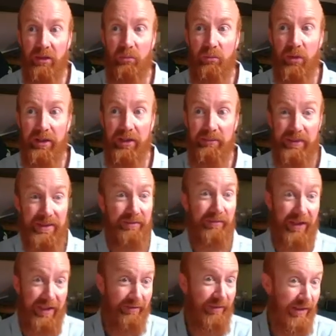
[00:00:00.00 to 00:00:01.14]
One of them is
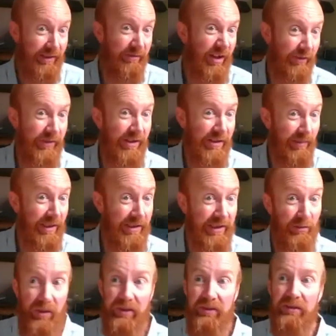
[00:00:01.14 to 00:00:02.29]
effectively a feasibility
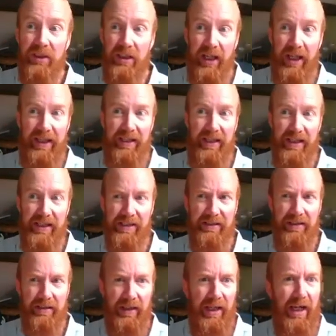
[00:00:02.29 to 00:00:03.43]
one, in that it's
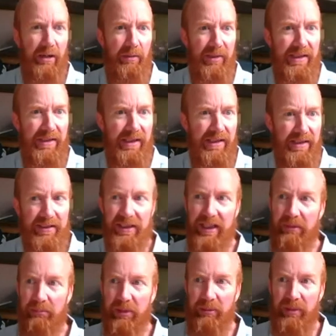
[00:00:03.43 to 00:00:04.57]
how easy is it to
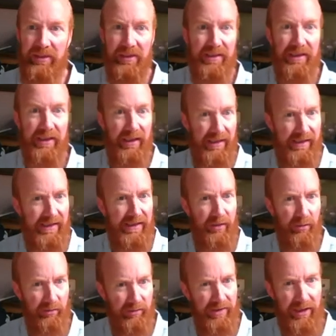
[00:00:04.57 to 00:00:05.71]
implement? Is it easy
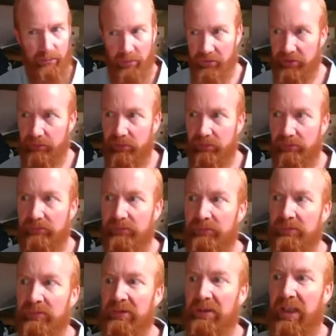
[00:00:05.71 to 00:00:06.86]
or is it impossible?
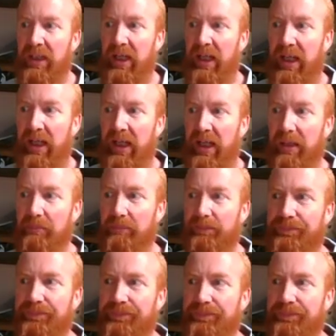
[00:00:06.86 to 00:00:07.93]
And